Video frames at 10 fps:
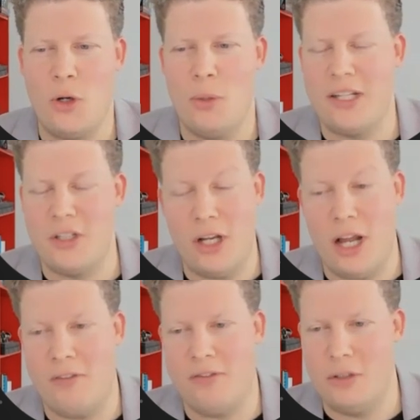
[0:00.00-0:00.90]
that's not
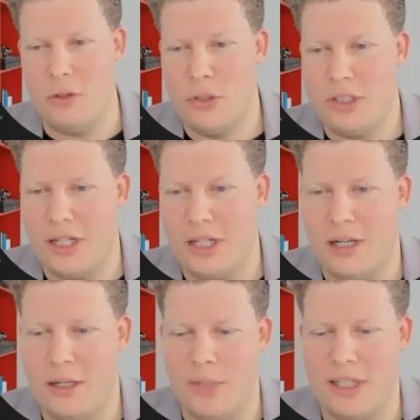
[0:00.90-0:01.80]
often used,
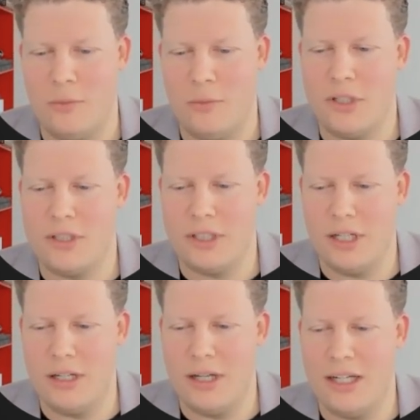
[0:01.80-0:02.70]
but it was
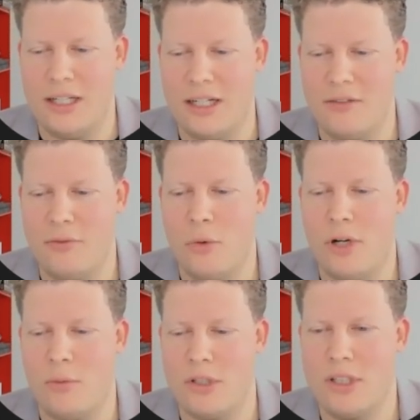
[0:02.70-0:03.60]
in 1994,
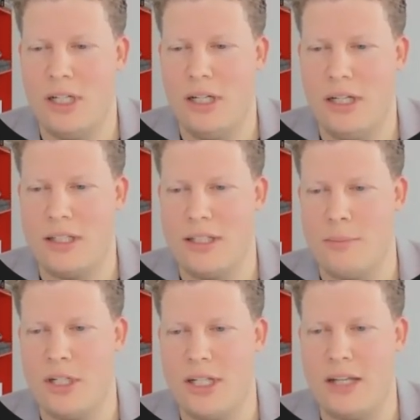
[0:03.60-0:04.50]
it was clearly
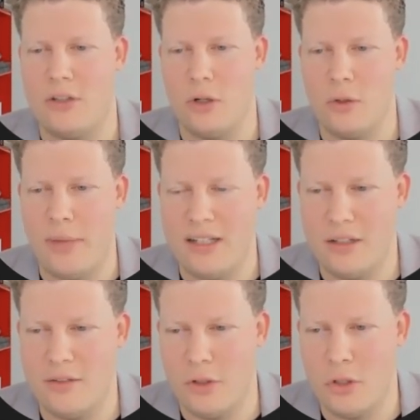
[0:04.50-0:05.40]
established as
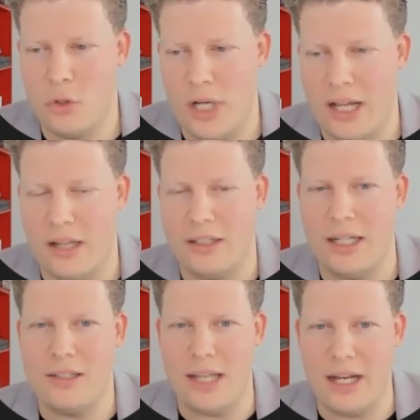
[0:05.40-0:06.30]
augmented virtuality.
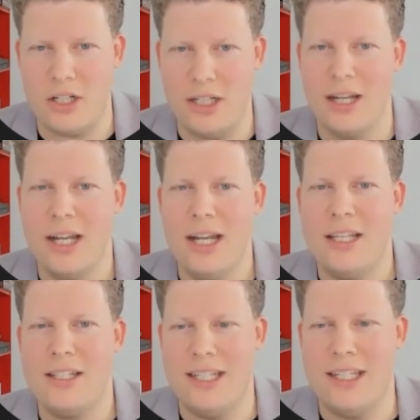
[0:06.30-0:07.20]
It's actually
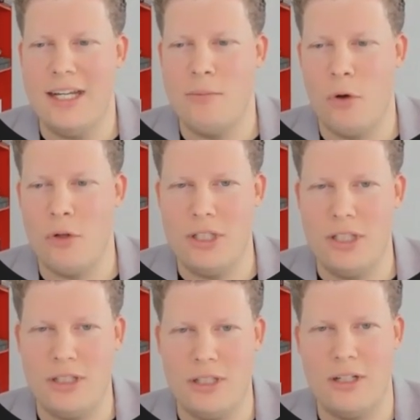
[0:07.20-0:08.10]
seeing mostly
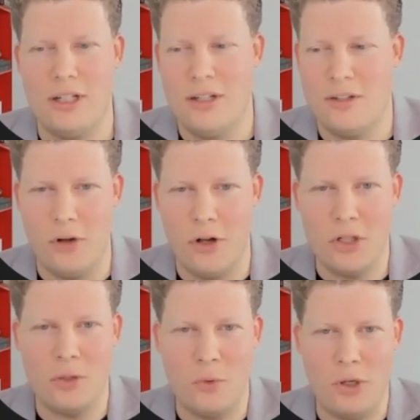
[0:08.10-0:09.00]
the
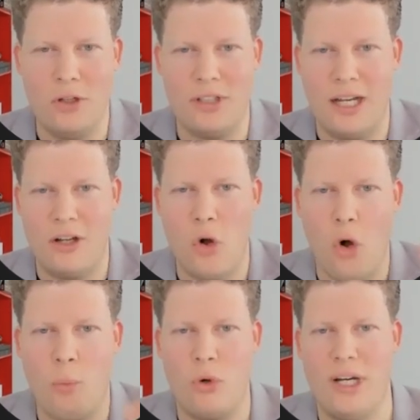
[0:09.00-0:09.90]
virtual world and
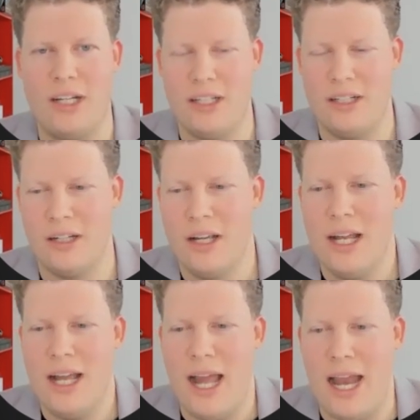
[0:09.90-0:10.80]
incorporating
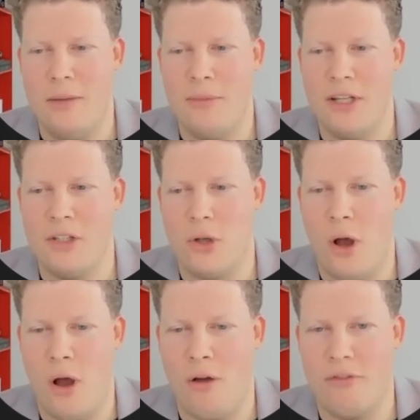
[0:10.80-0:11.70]
elements
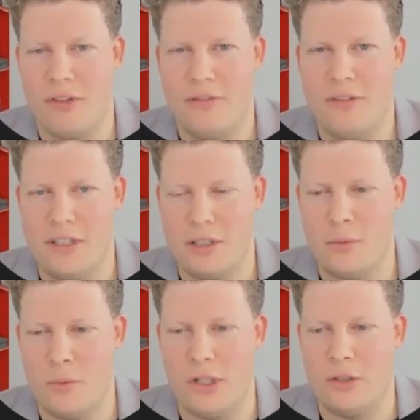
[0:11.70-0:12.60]
of the physical
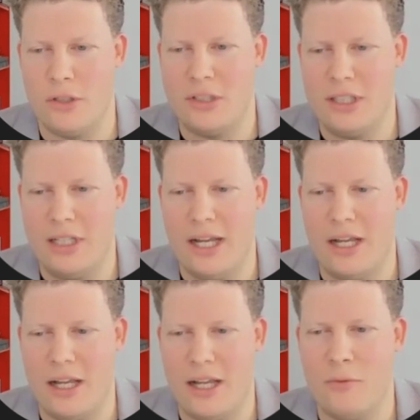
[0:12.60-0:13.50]
world. So it's the
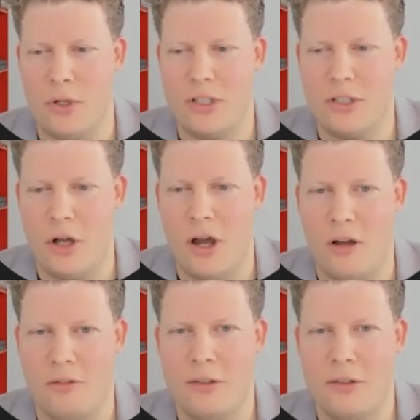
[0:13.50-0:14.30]
inverse of